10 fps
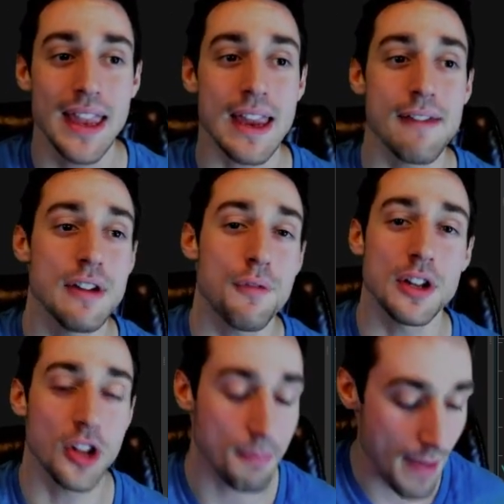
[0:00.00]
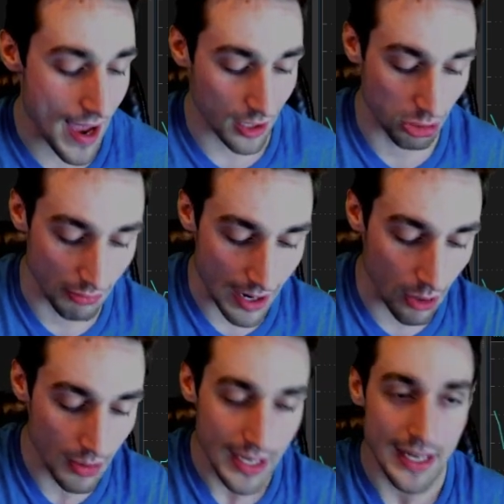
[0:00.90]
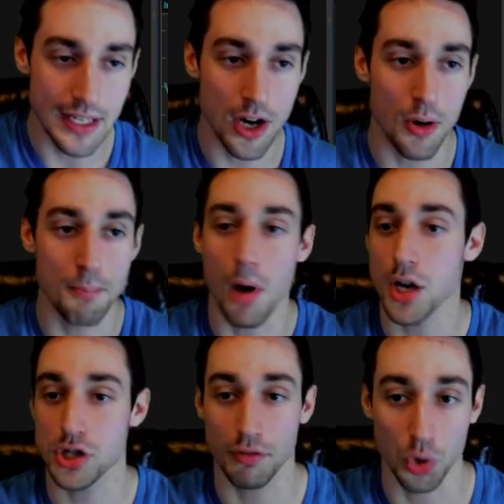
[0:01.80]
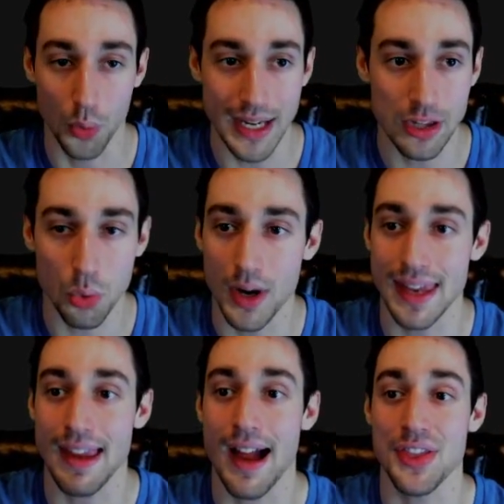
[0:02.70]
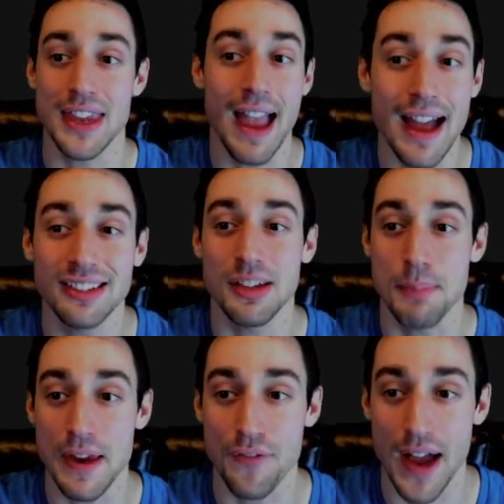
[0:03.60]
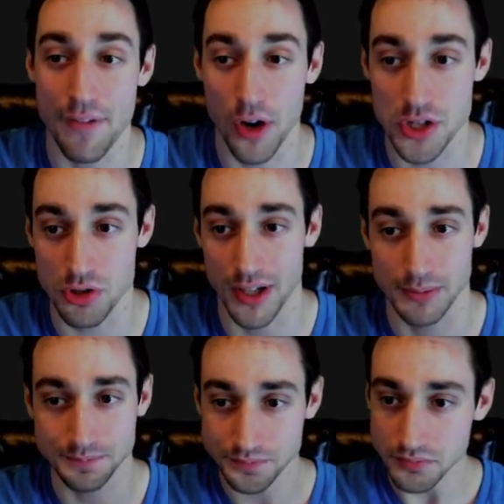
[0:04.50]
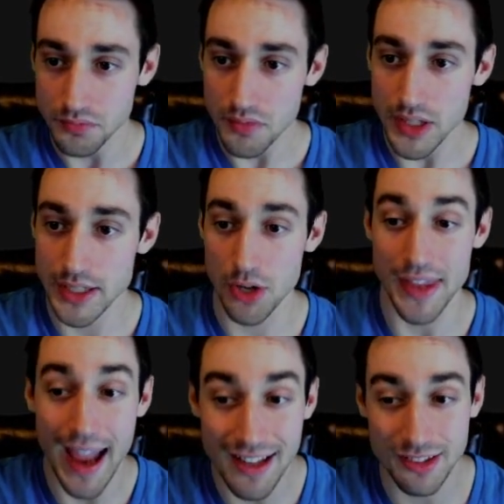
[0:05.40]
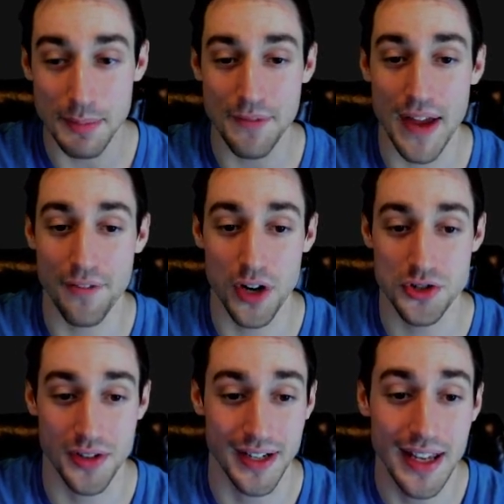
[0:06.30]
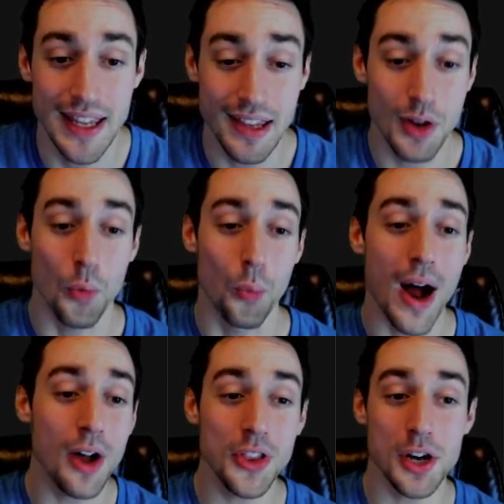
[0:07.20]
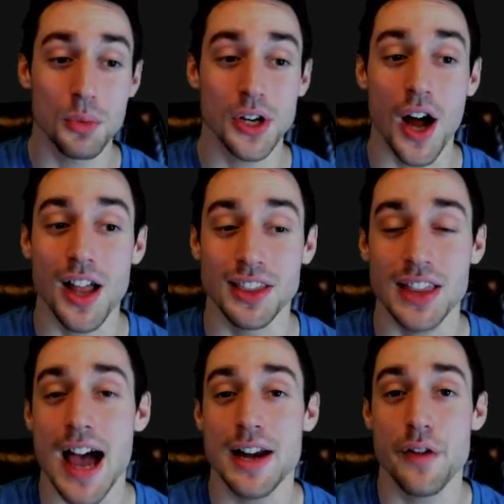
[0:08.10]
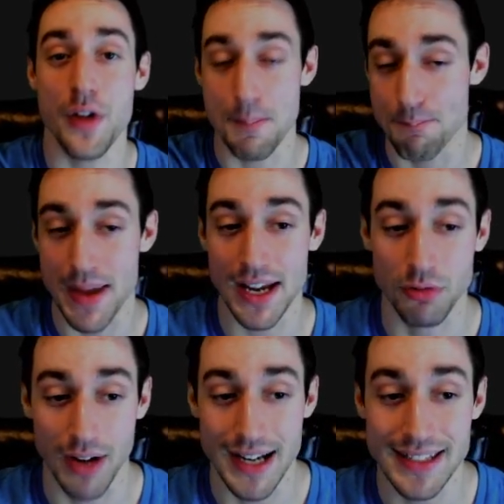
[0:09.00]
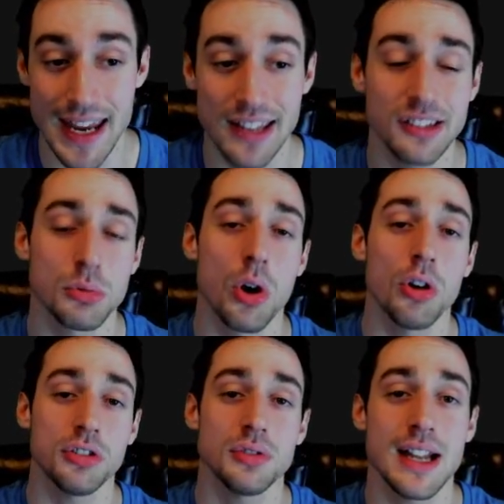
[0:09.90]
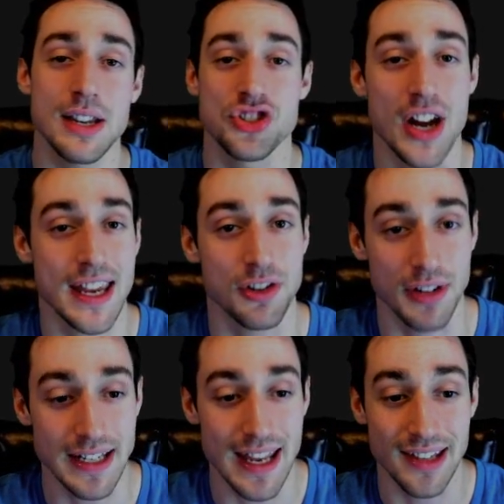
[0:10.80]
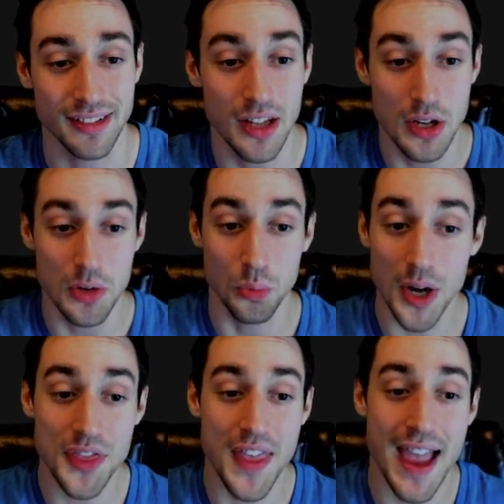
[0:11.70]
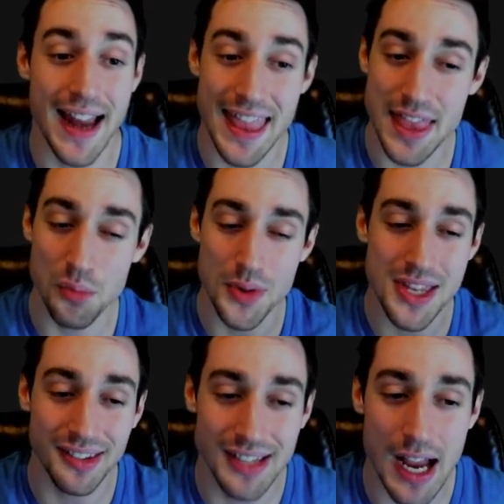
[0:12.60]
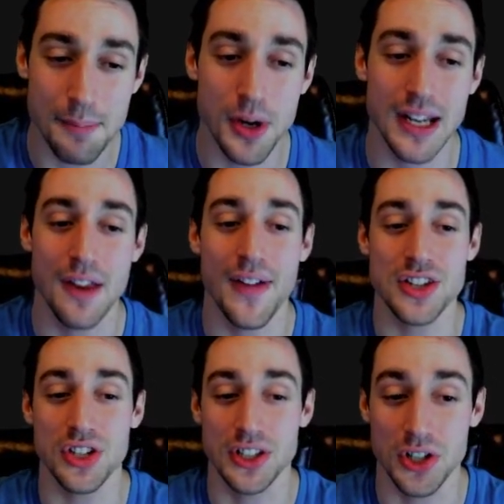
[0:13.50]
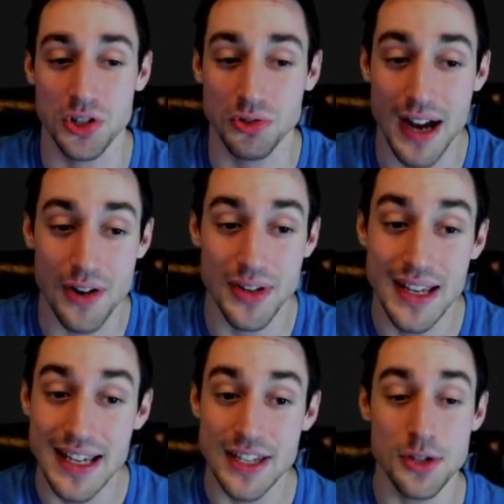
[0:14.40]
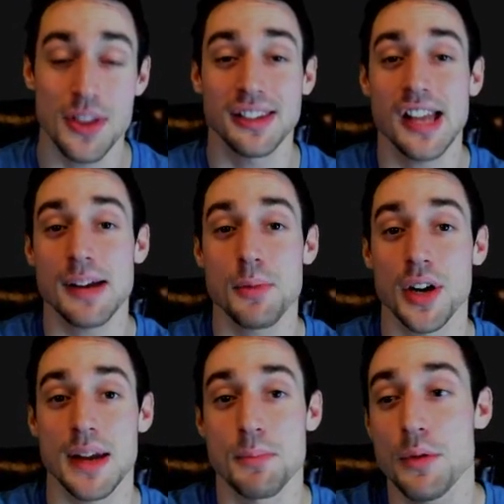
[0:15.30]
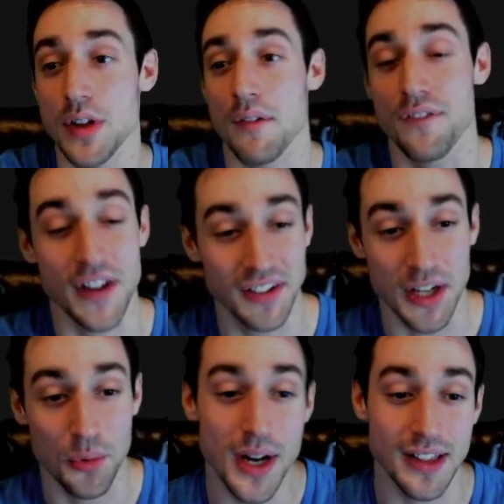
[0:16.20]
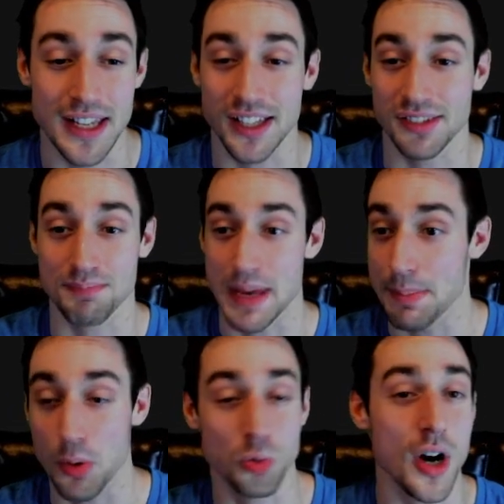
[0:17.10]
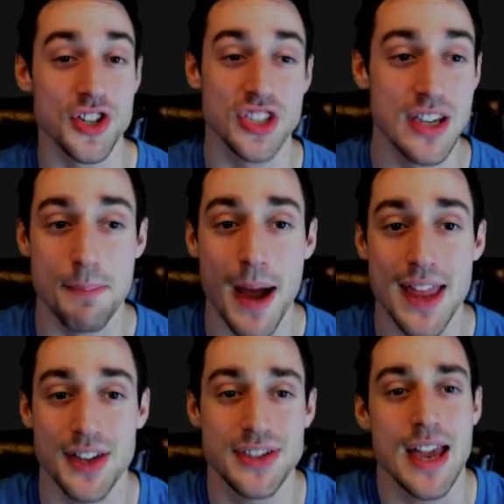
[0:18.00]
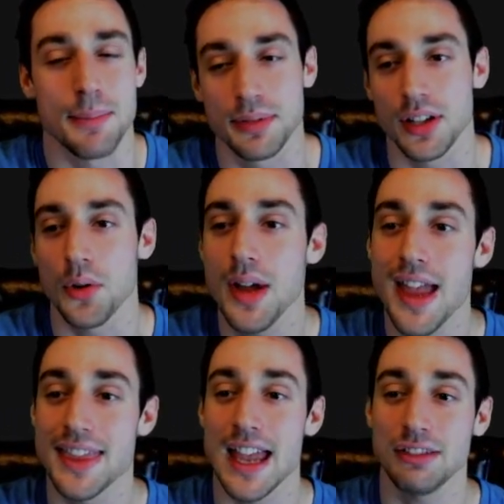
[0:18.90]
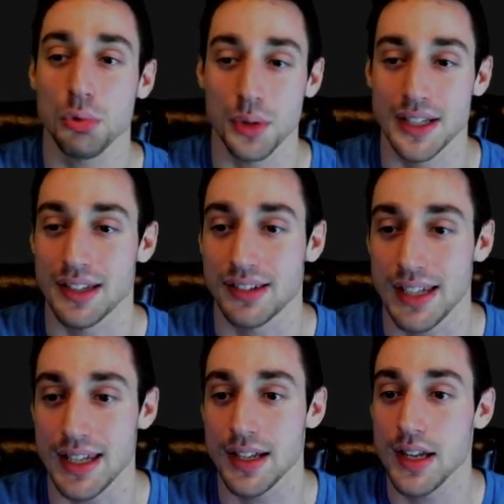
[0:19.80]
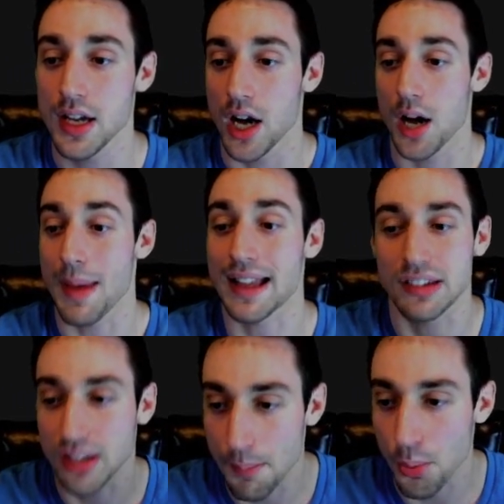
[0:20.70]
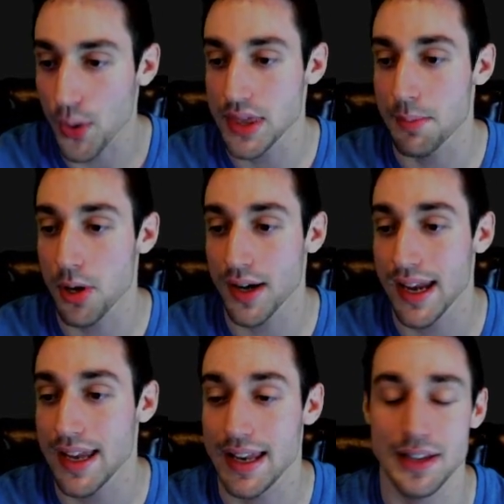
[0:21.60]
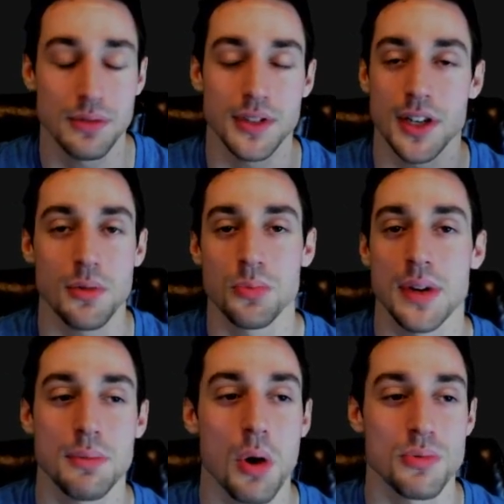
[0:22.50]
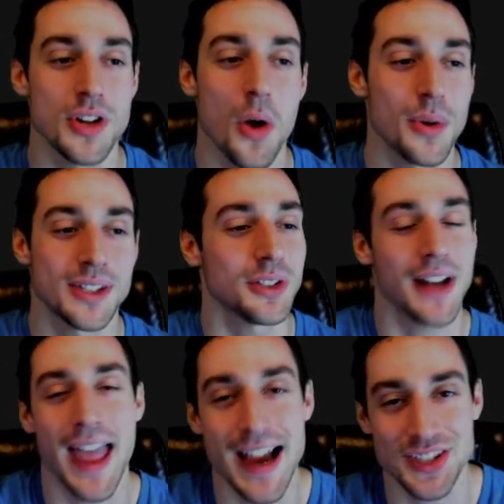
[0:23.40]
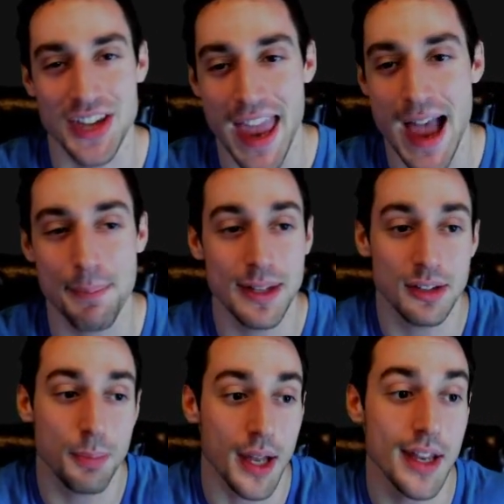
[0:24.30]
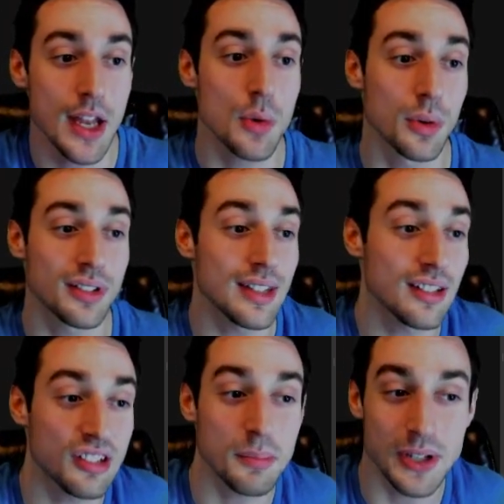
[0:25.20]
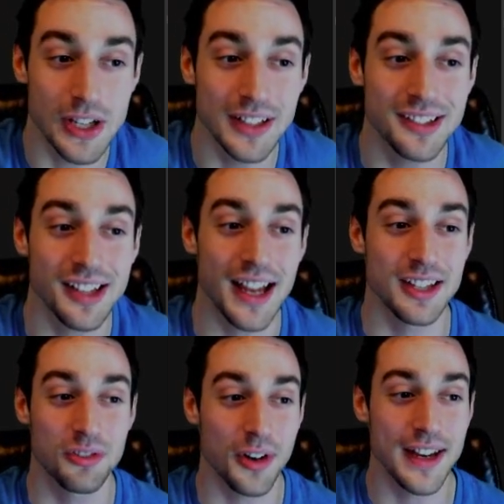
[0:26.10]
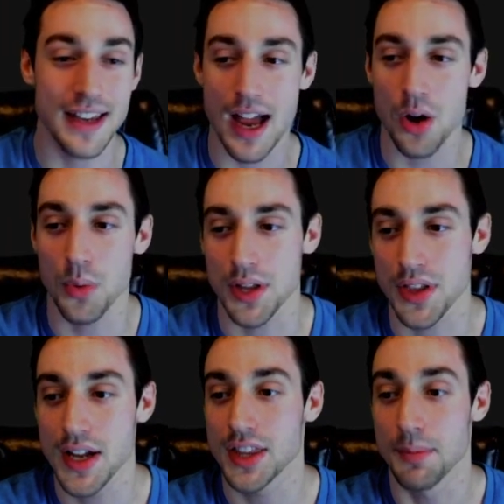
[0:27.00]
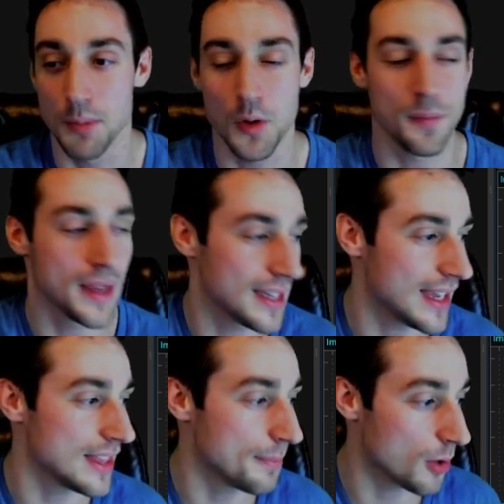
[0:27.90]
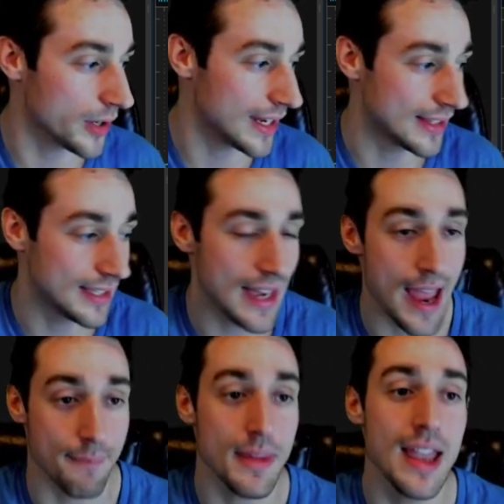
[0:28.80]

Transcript: Even if we look back throughout, you know, March of 2020 on the S&P 500, you know, the S&P 500, while there were a lot of big red days, there were also a lot of giant green days with that. And then when the stock market eventually turned around, you know, the stock market moved up fairly quickly because people rushed in to buy the dip. So that's what we're going to see um, at some point in the market. You know, we won't know until it actually happens, but we're seeing some good signs right now with the movement in the market today.